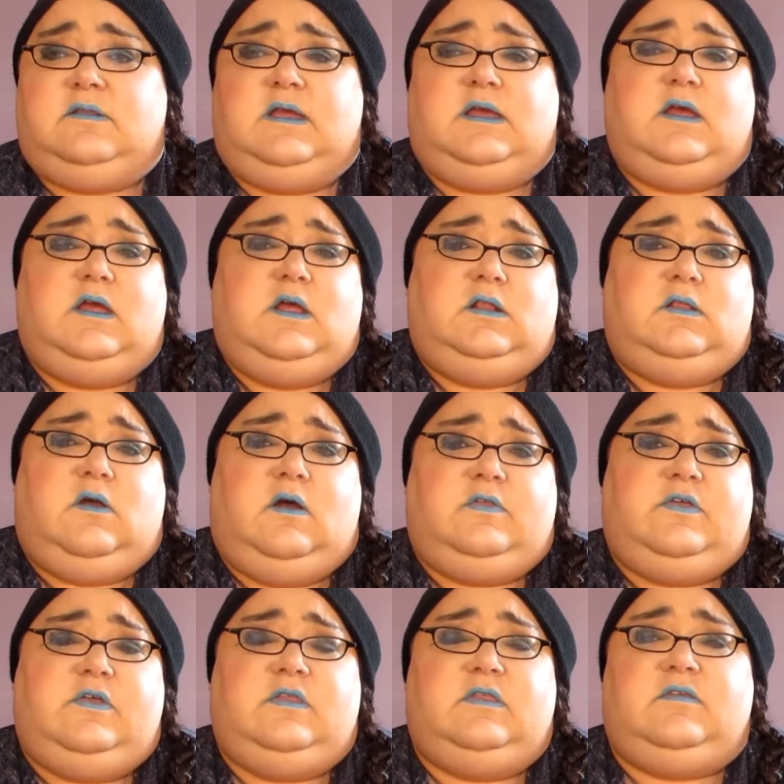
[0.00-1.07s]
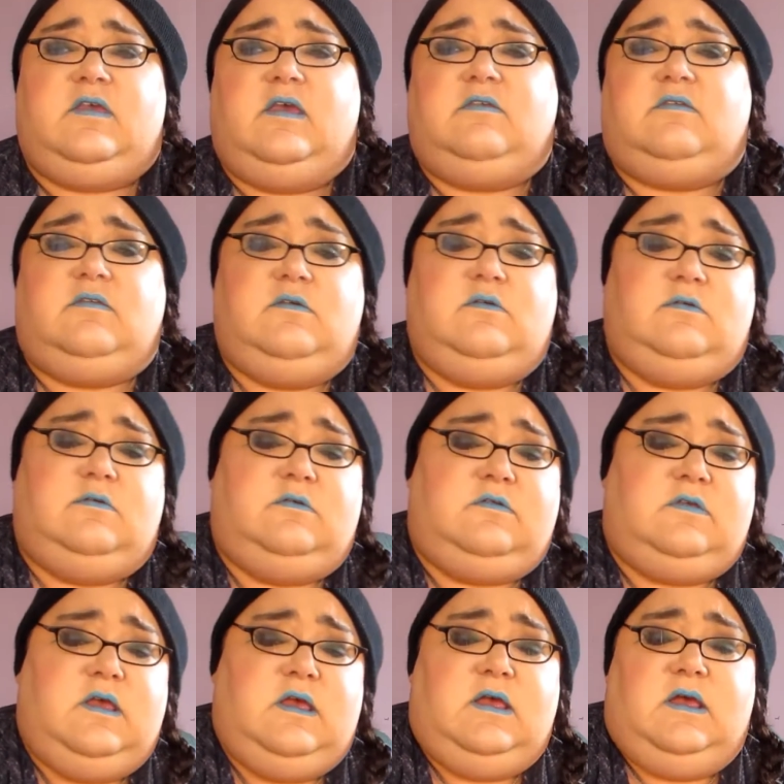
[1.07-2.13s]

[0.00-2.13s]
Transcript: like long, thin sliced noodles.